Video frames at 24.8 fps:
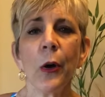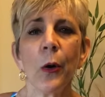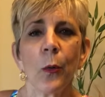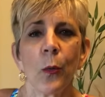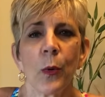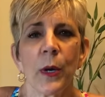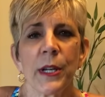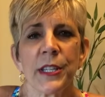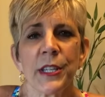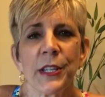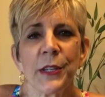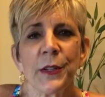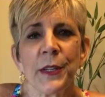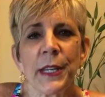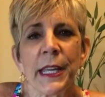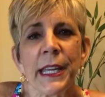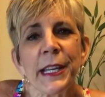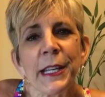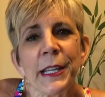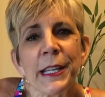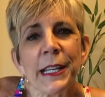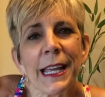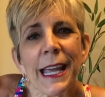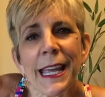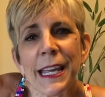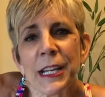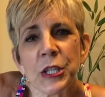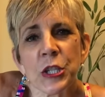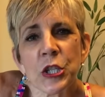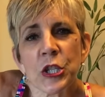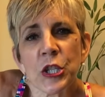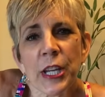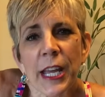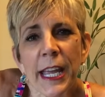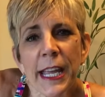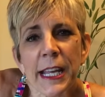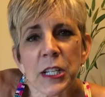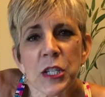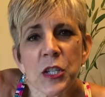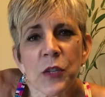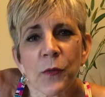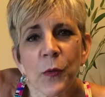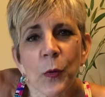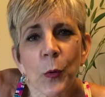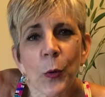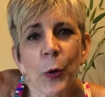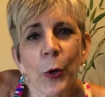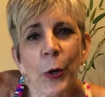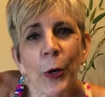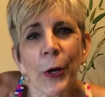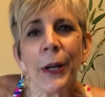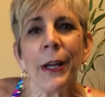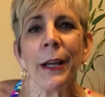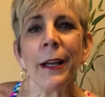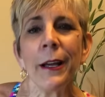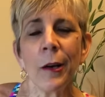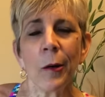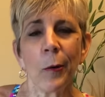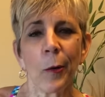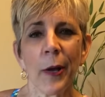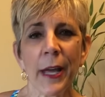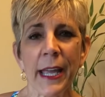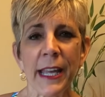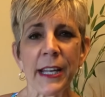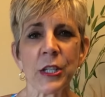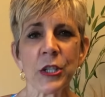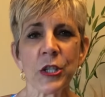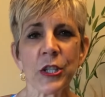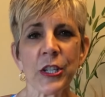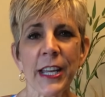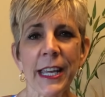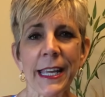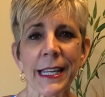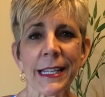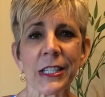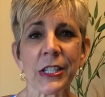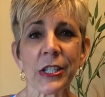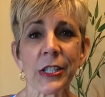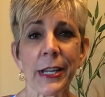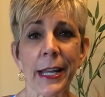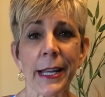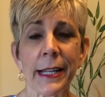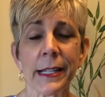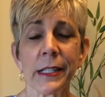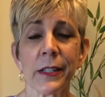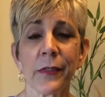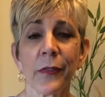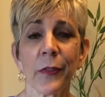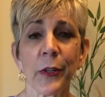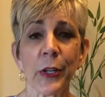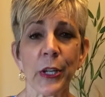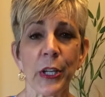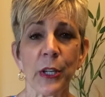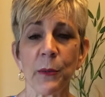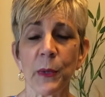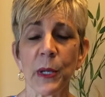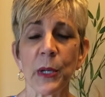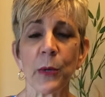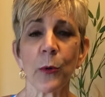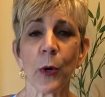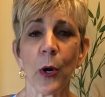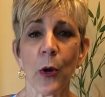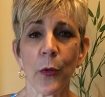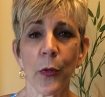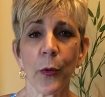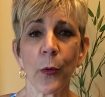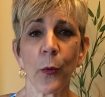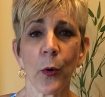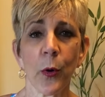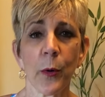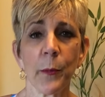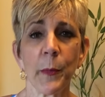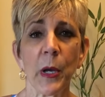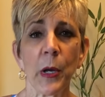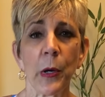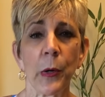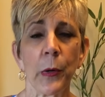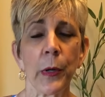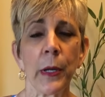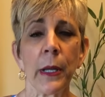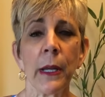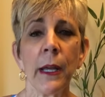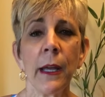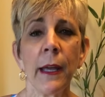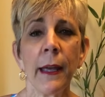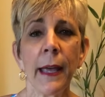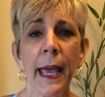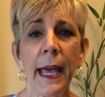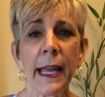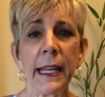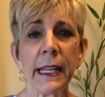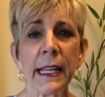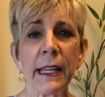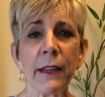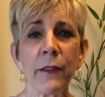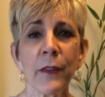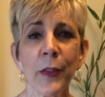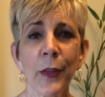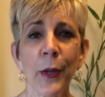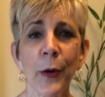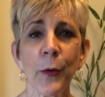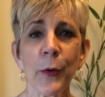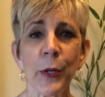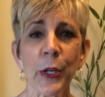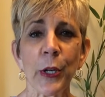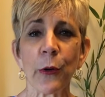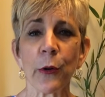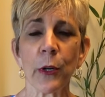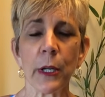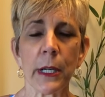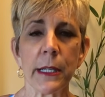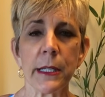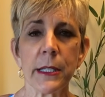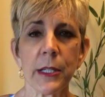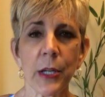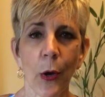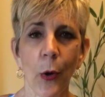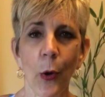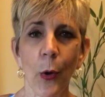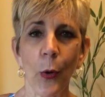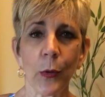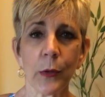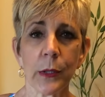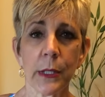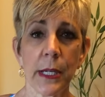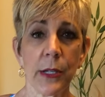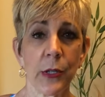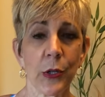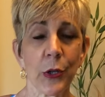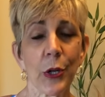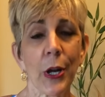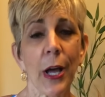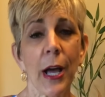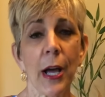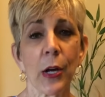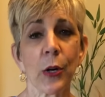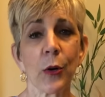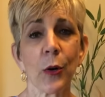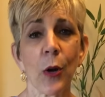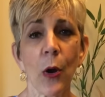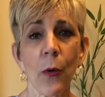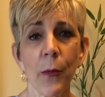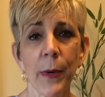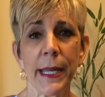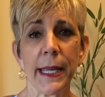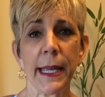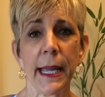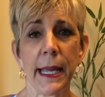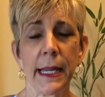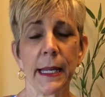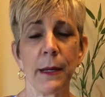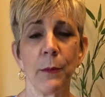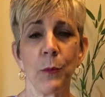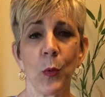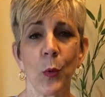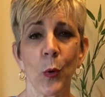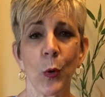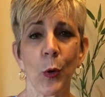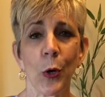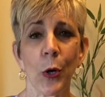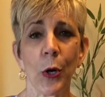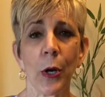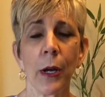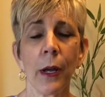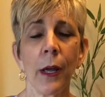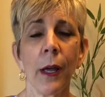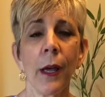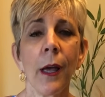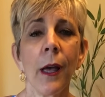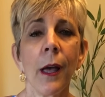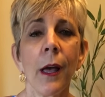What do you need HGH for? Well, HGH stands for human growth hormone, and even though you're an adult and you're not growing anymore,